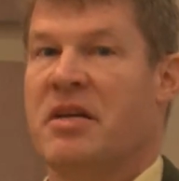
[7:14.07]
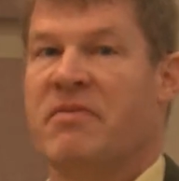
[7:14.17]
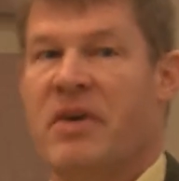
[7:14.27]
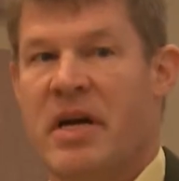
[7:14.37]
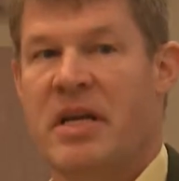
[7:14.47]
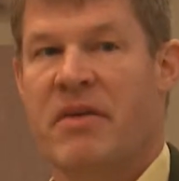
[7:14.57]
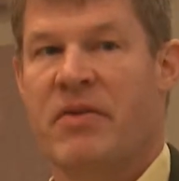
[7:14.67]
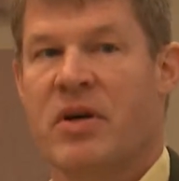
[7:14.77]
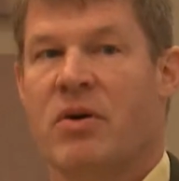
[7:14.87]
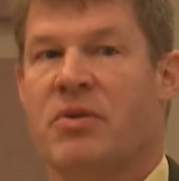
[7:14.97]
it's very
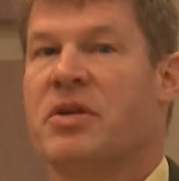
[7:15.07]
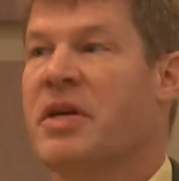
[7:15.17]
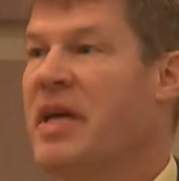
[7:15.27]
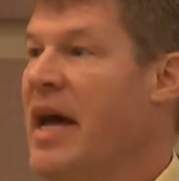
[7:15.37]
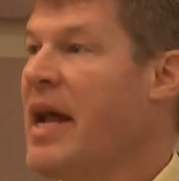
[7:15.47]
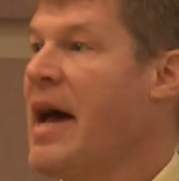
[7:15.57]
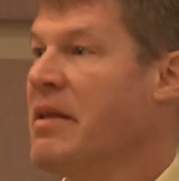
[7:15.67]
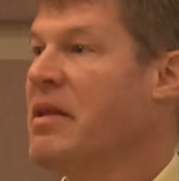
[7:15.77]
difficult to get at